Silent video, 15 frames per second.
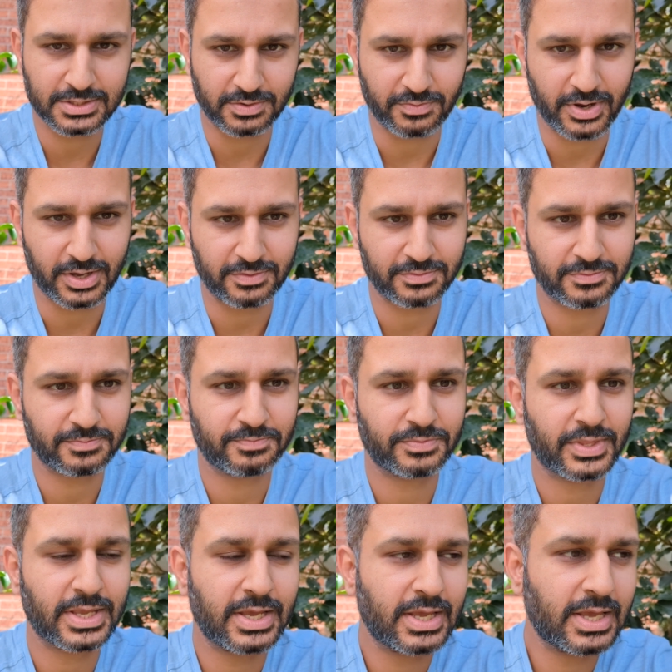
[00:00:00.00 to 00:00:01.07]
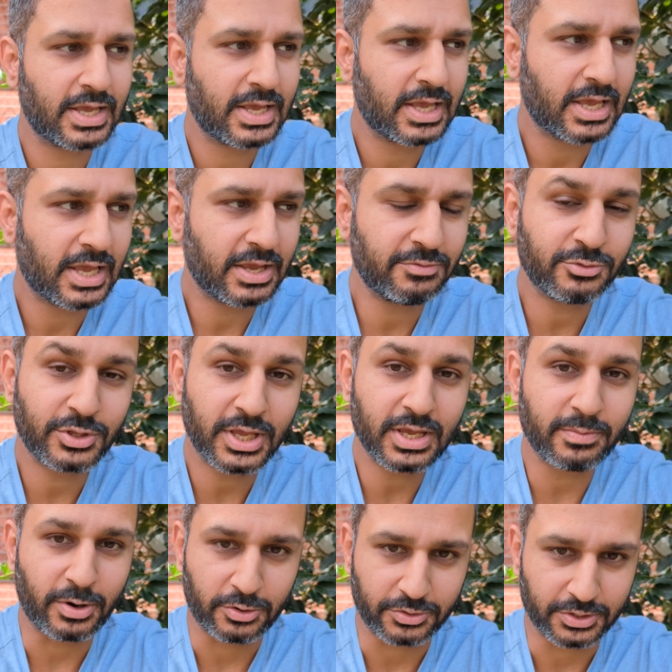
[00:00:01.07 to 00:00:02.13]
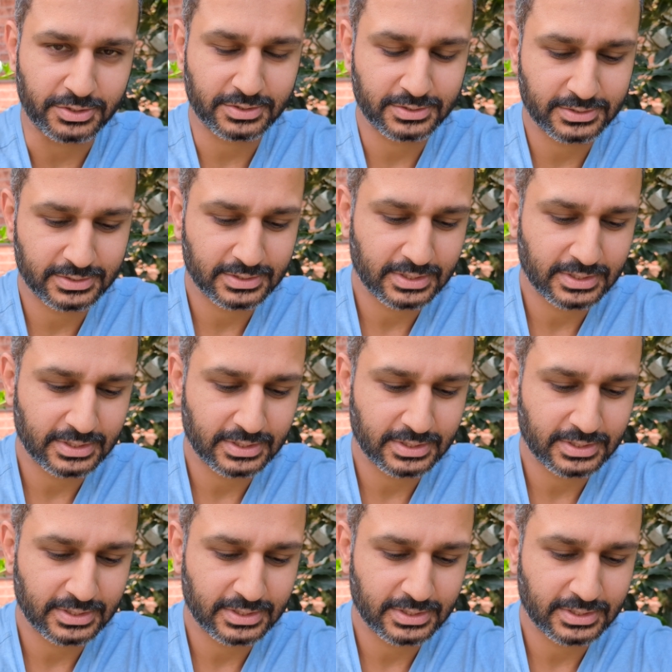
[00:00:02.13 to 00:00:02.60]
survive. If you think about it,